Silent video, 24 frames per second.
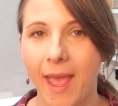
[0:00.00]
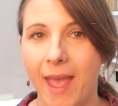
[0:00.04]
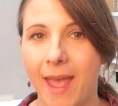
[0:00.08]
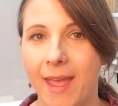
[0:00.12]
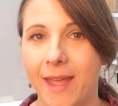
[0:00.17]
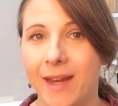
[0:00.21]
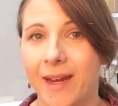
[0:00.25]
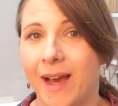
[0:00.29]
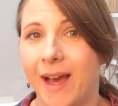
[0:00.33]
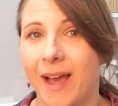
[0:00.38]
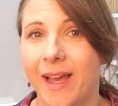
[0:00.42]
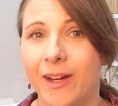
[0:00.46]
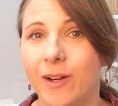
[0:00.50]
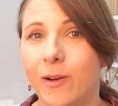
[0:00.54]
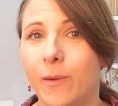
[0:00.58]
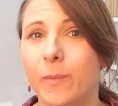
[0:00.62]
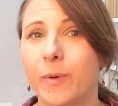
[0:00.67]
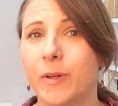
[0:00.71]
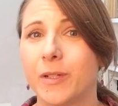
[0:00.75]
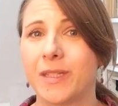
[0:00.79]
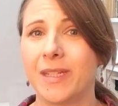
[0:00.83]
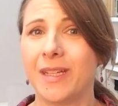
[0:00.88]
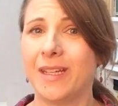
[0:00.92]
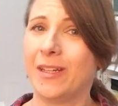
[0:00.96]
And I
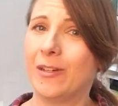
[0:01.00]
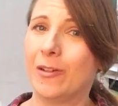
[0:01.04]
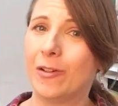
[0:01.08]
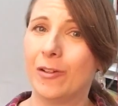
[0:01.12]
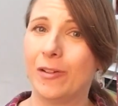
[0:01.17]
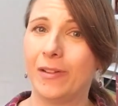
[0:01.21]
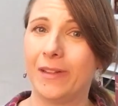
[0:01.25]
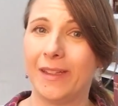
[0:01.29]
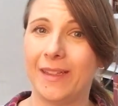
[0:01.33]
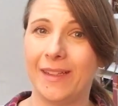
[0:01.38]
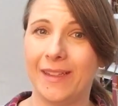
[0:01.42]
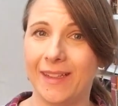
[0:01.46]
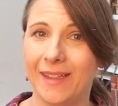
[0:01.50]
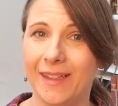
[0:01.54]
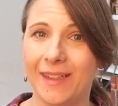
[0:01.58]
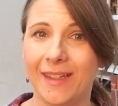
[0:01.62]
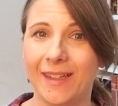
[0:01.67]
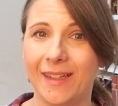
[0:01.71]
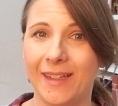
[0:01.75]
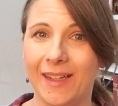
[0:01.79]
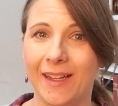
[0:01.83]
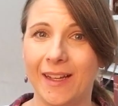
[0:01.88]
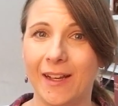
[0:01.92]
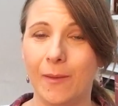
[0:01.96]
don't particularly
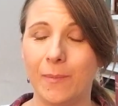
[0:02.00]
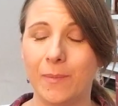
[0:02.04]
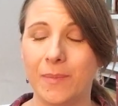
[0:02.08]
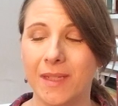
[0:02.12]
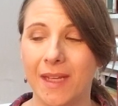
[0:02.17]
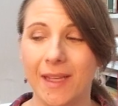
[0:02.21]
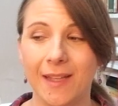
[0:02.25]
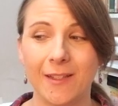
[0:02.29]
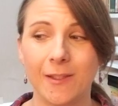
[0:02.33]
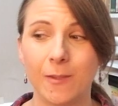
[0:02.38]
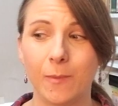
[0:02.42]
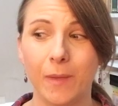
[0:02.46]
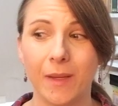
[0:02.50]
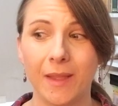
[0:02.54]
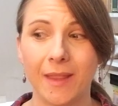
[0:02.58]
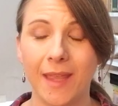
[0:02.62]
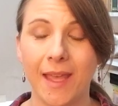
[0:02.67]
need any updates,